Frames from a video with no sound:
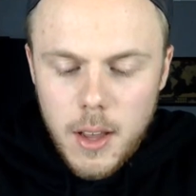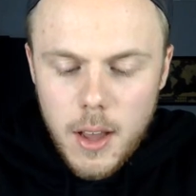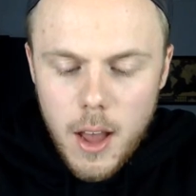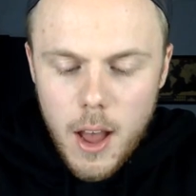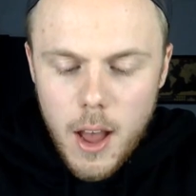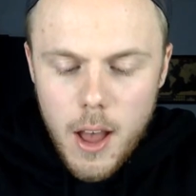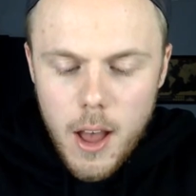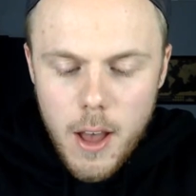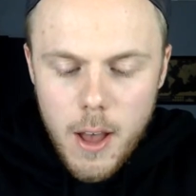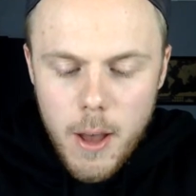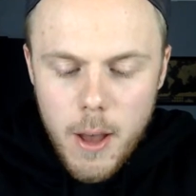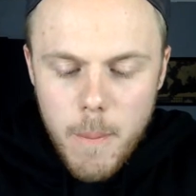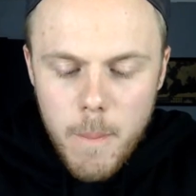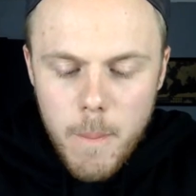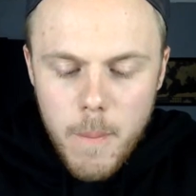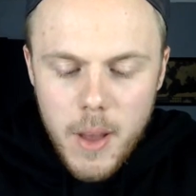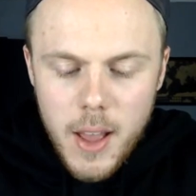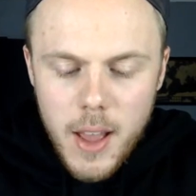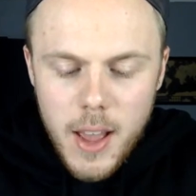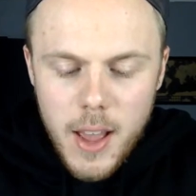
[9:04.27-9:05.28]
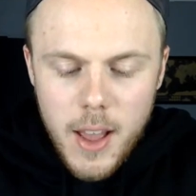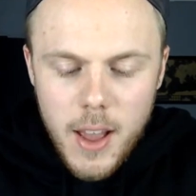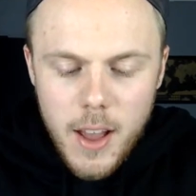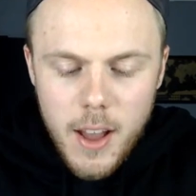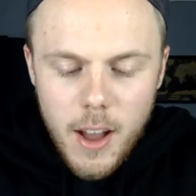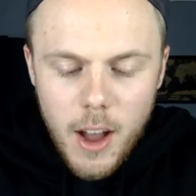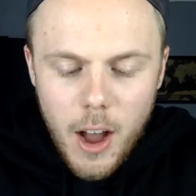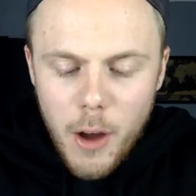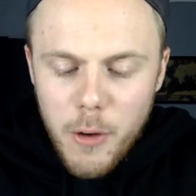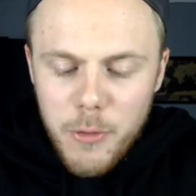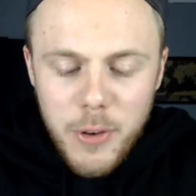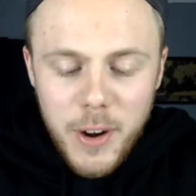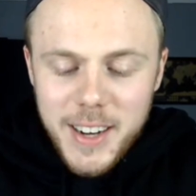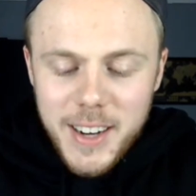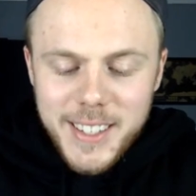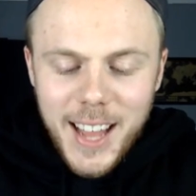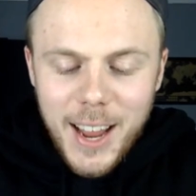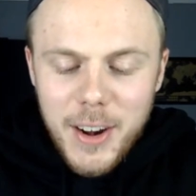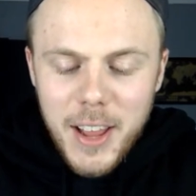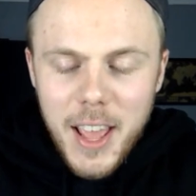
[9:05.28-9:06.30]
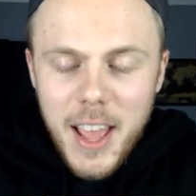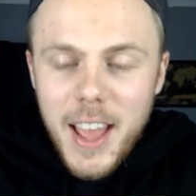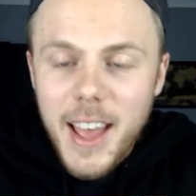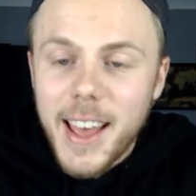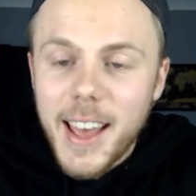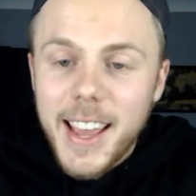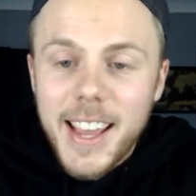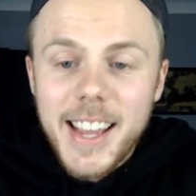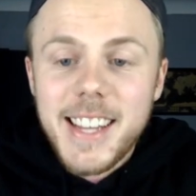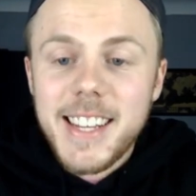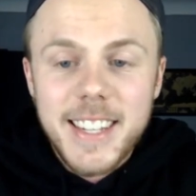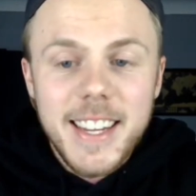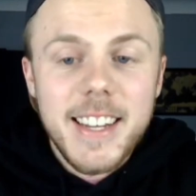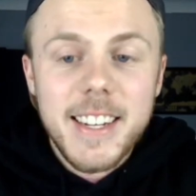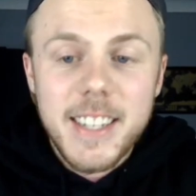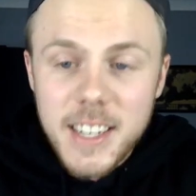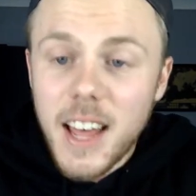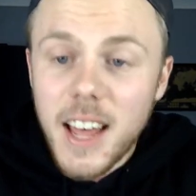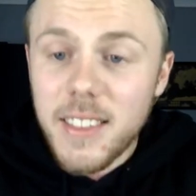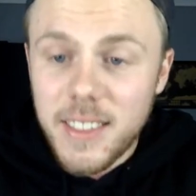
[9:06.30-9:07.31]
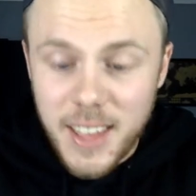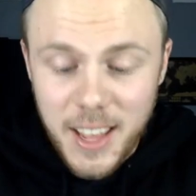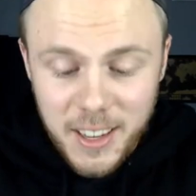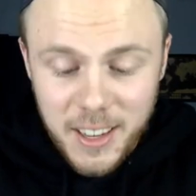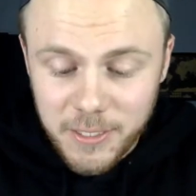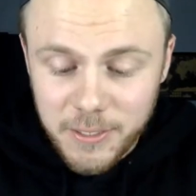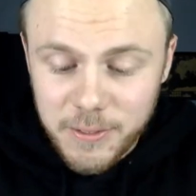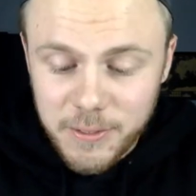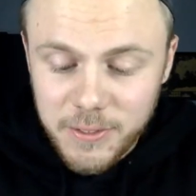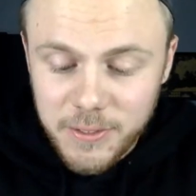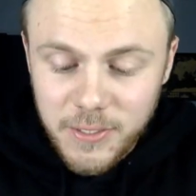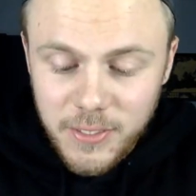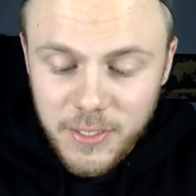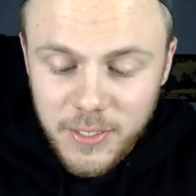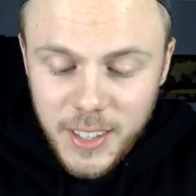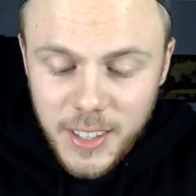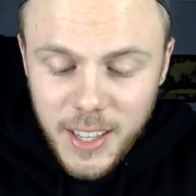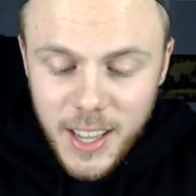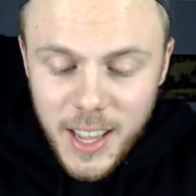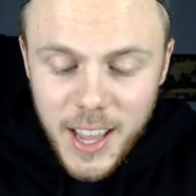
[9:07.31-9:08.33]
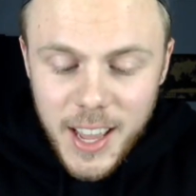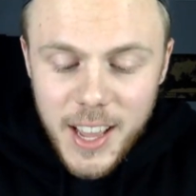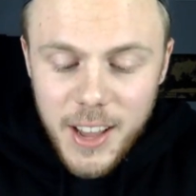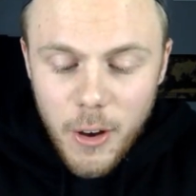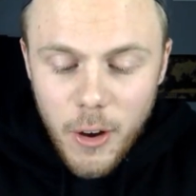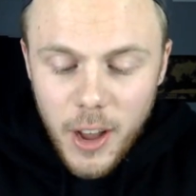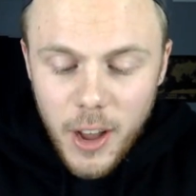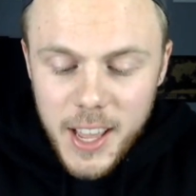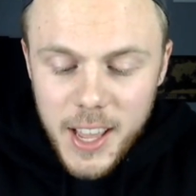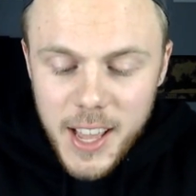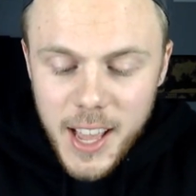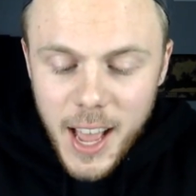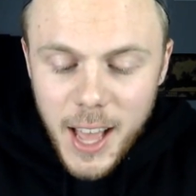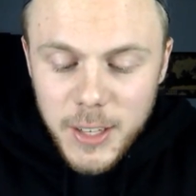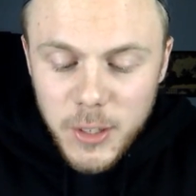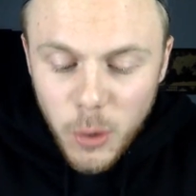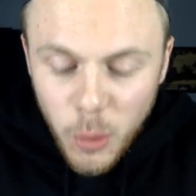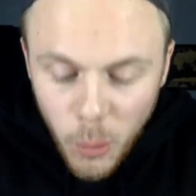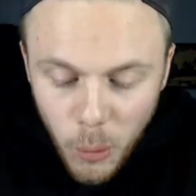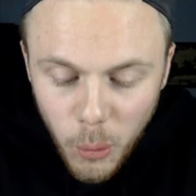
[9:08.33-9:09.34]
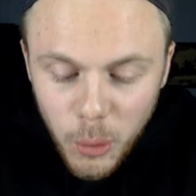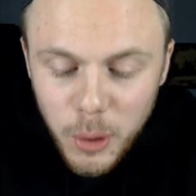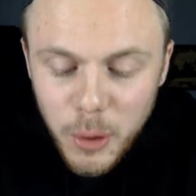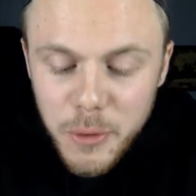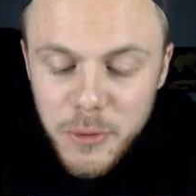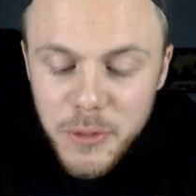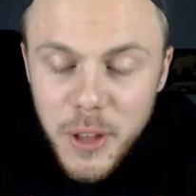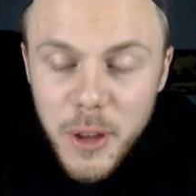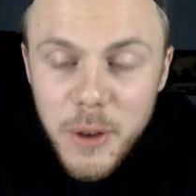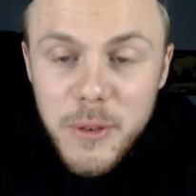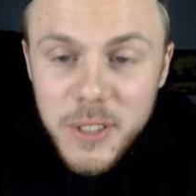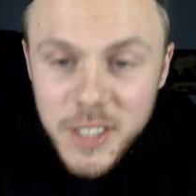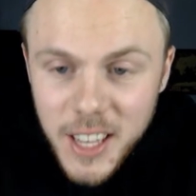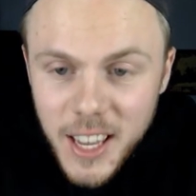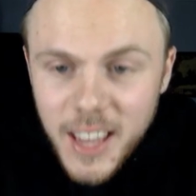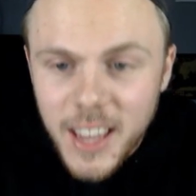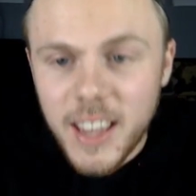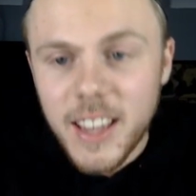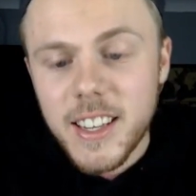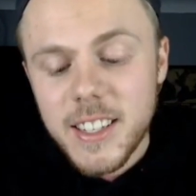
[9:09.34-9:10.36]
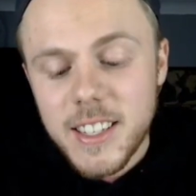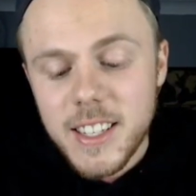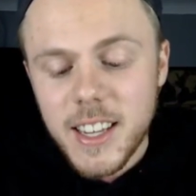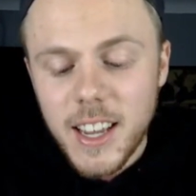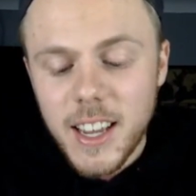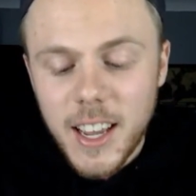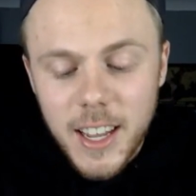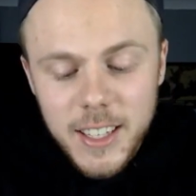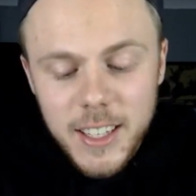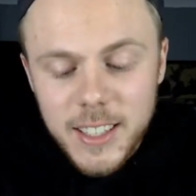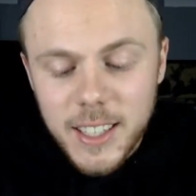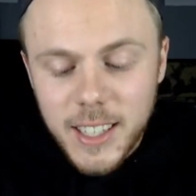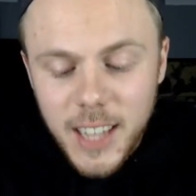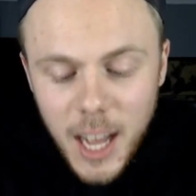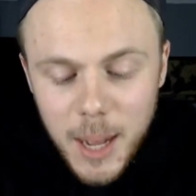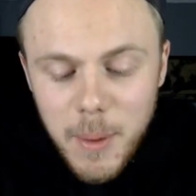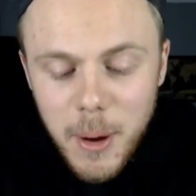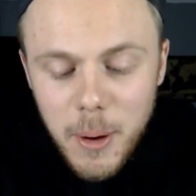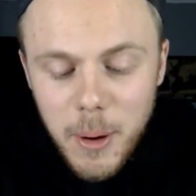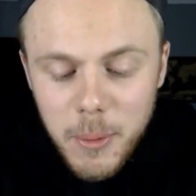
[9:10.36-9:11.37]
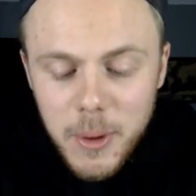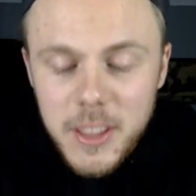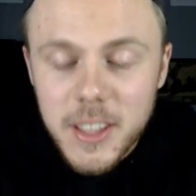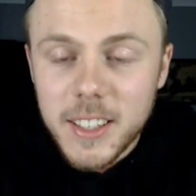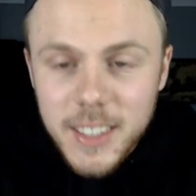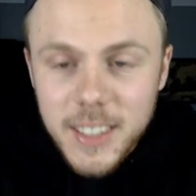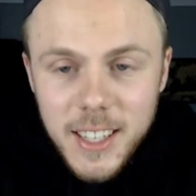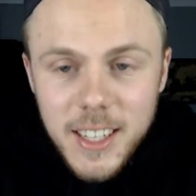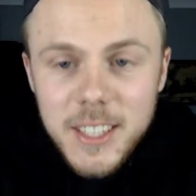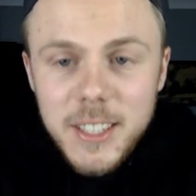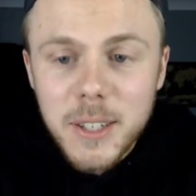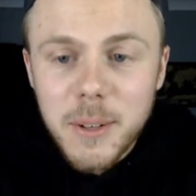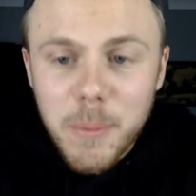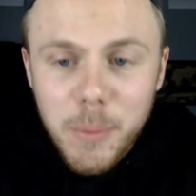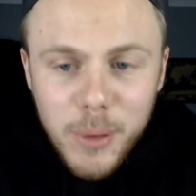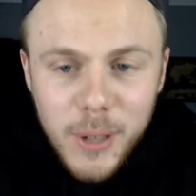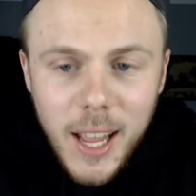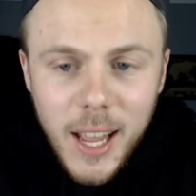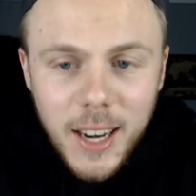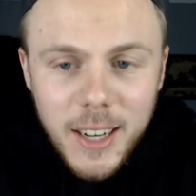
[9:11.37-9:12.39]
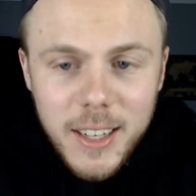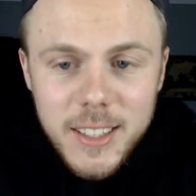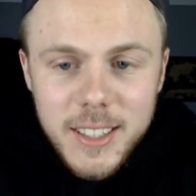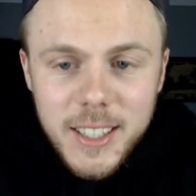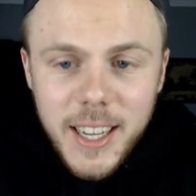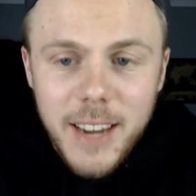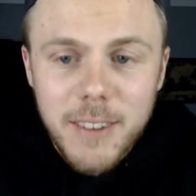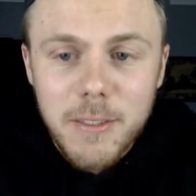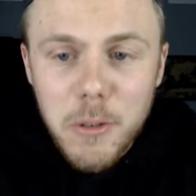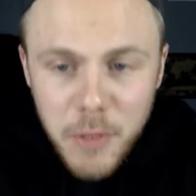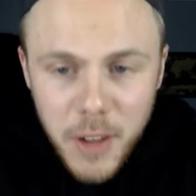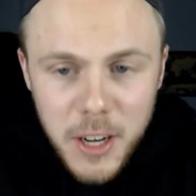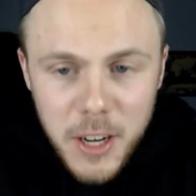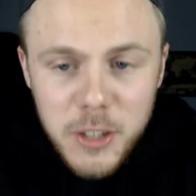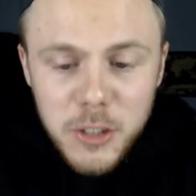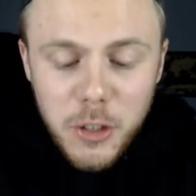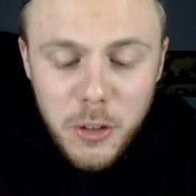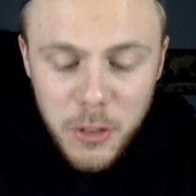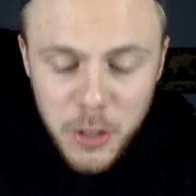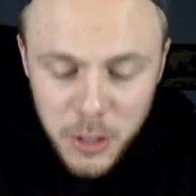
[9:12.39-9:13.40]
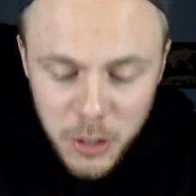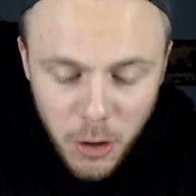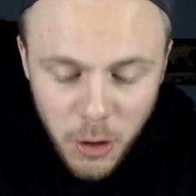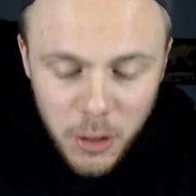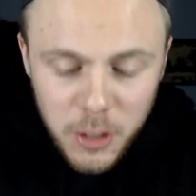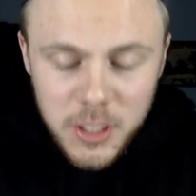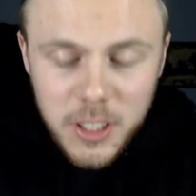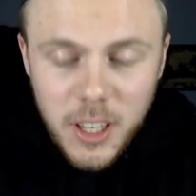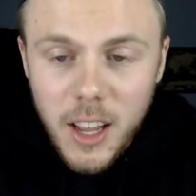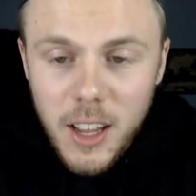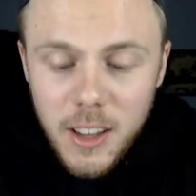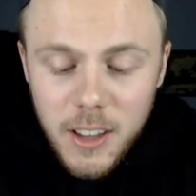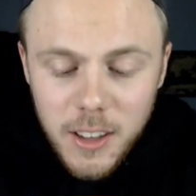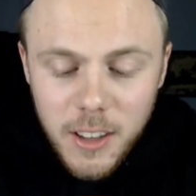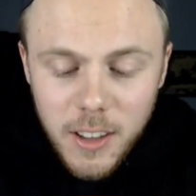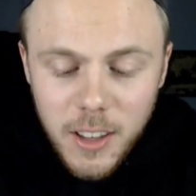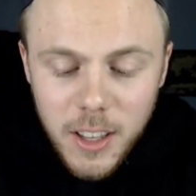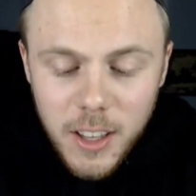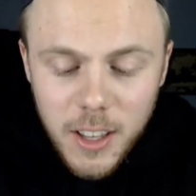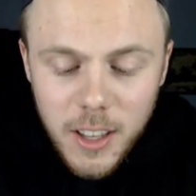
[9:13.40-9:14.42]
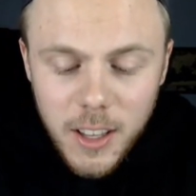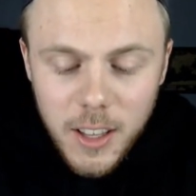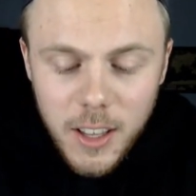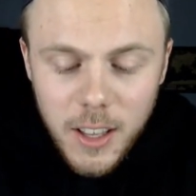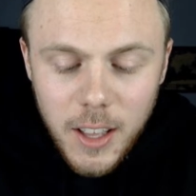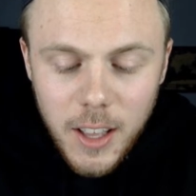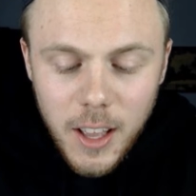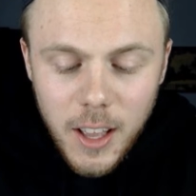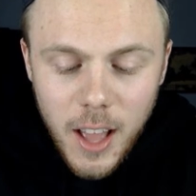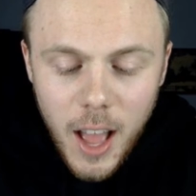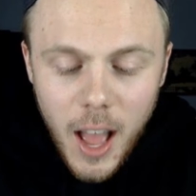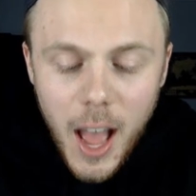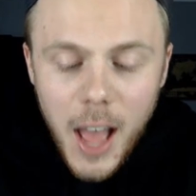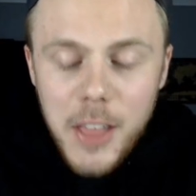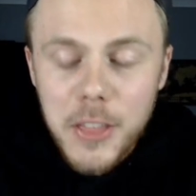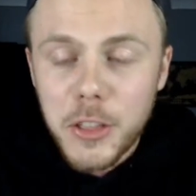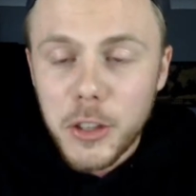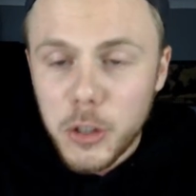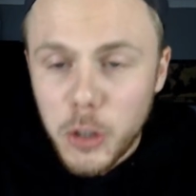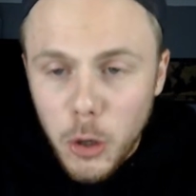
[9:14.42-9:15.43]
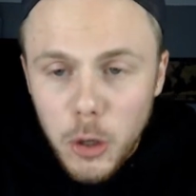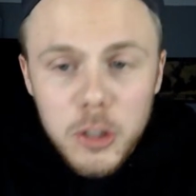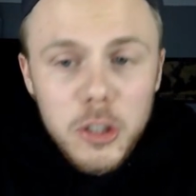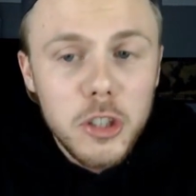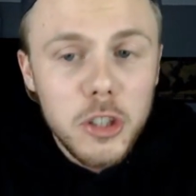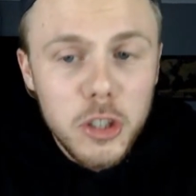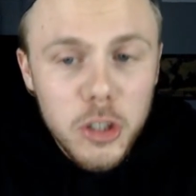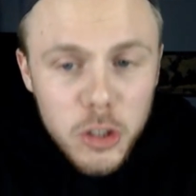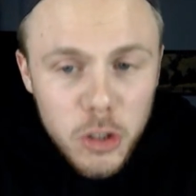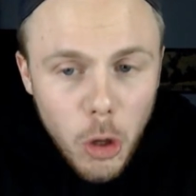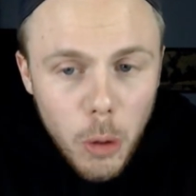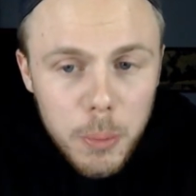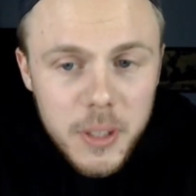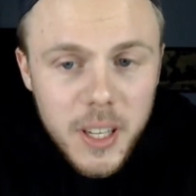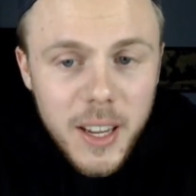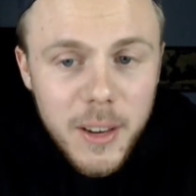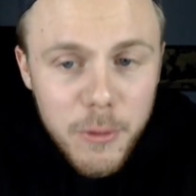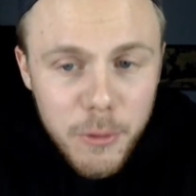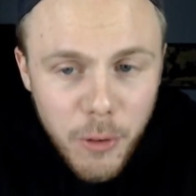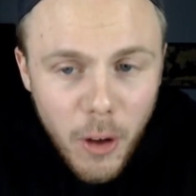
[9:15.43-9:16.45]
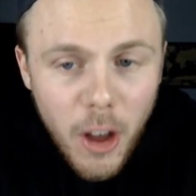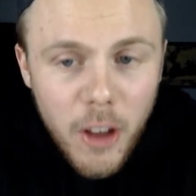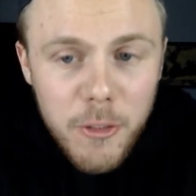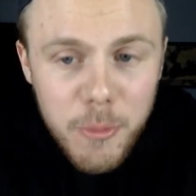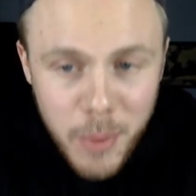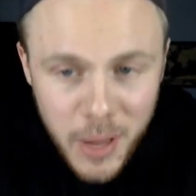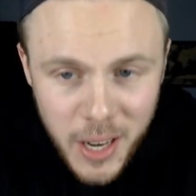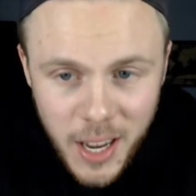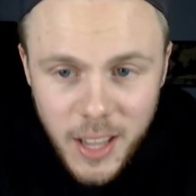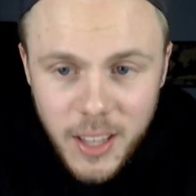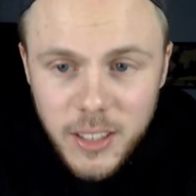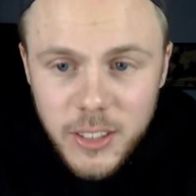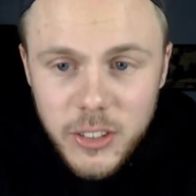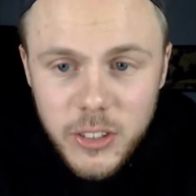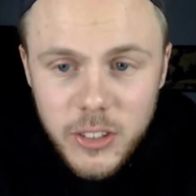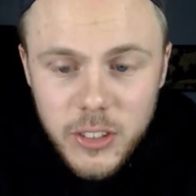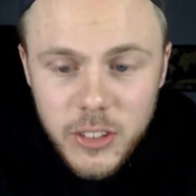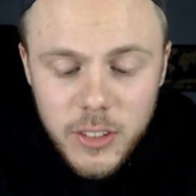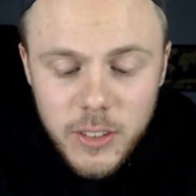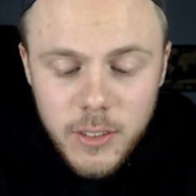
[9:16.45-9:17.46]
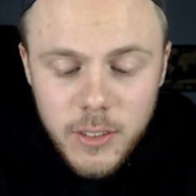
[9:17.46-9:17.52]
I've written down here, he did nothing. He had all of those years to come up with a decent plan to get revenge on the Doctor. And the Doctor stopped it in 5 minutes.